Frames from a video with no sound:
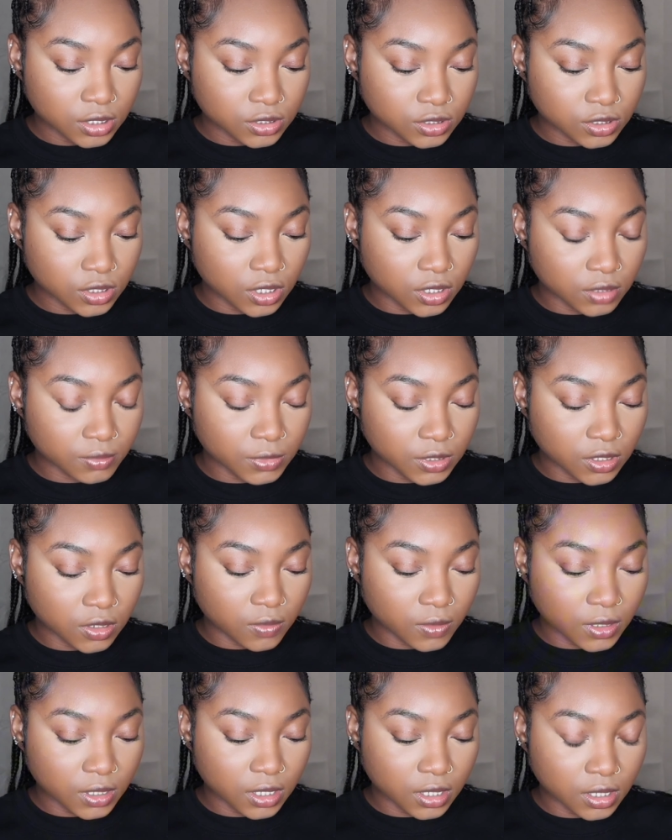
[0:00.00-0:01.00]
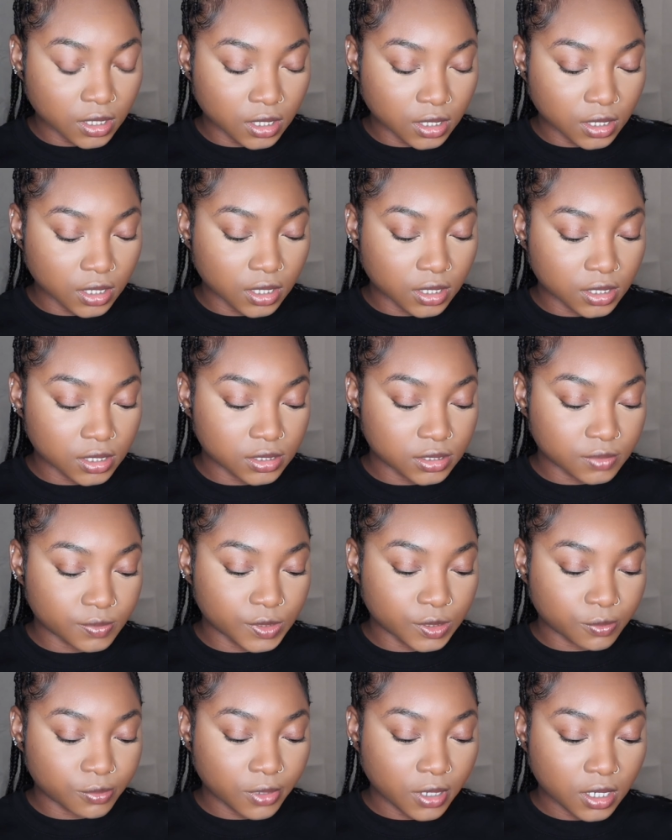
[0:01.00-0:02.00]
So let me go ahead and get some
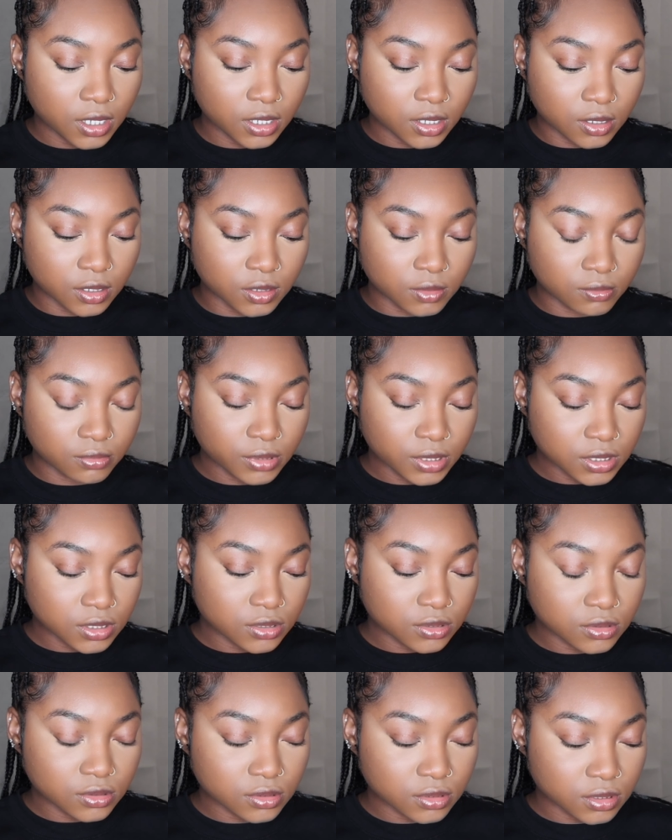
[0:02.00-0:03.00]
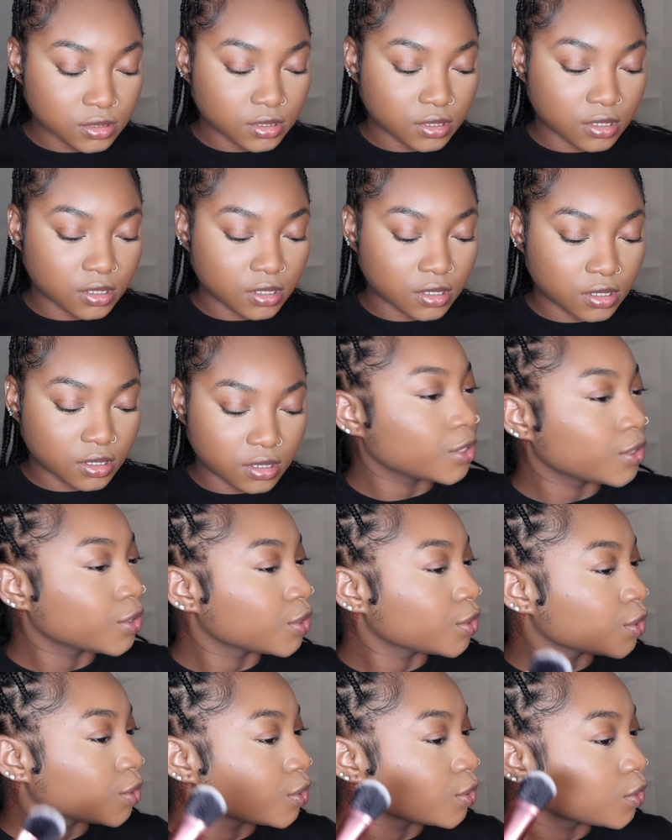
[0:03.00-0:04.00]
of the product on the bristles
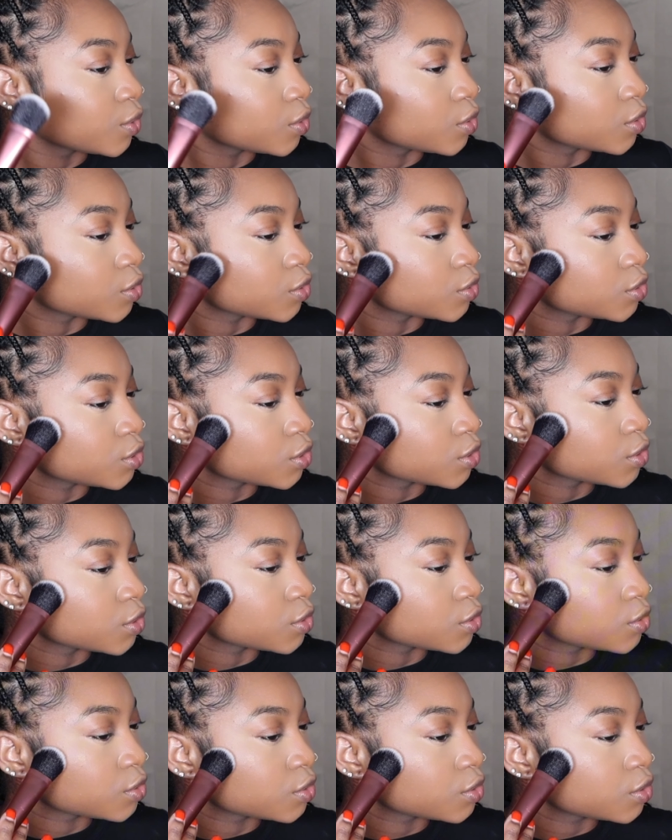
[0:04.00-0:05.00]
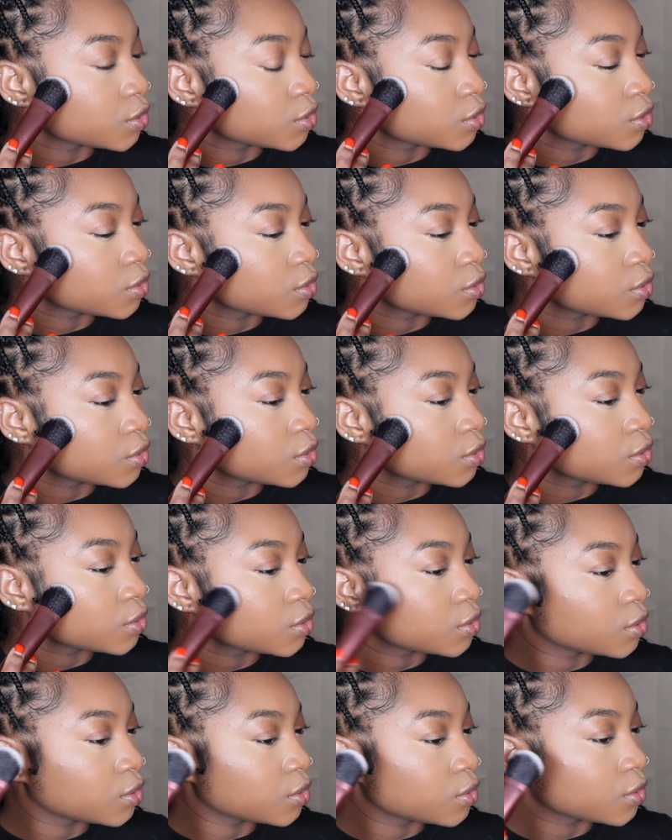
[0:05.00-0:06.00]
and just,
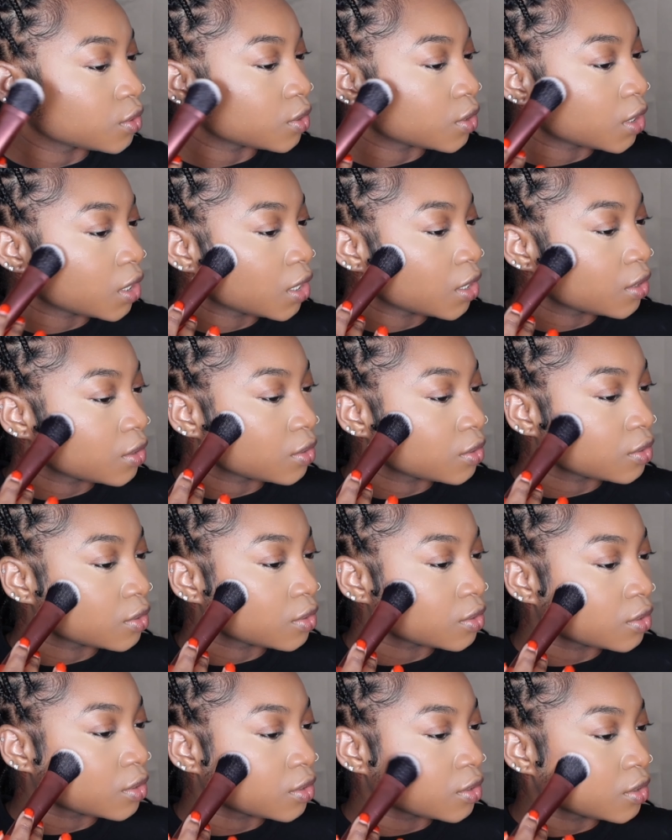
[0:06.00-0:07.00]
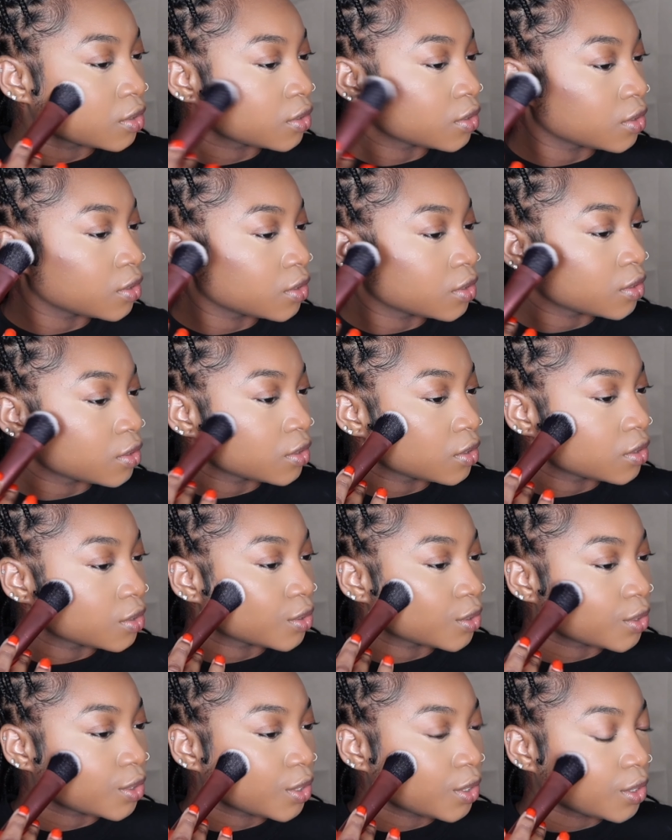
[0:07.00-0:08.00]
ah,
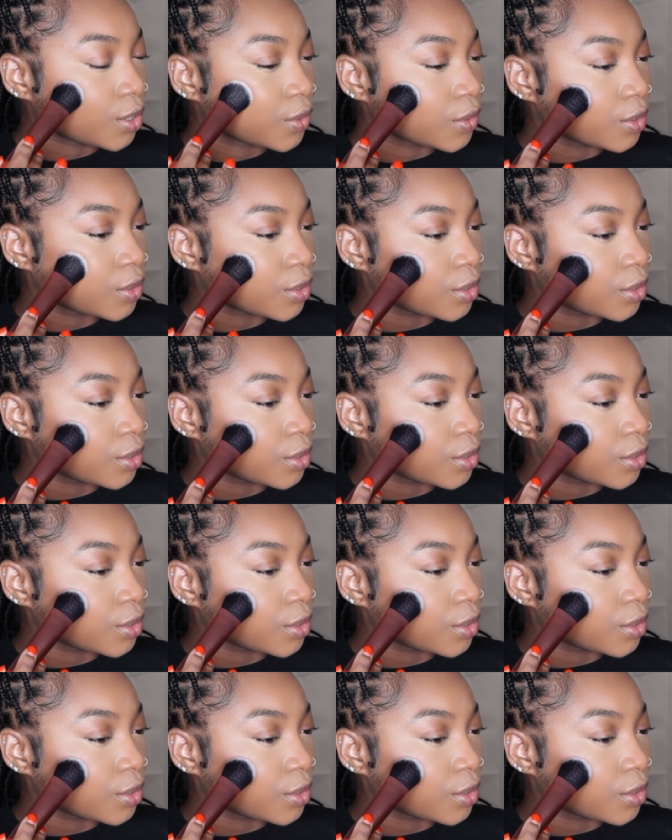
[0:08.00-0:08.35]
ah.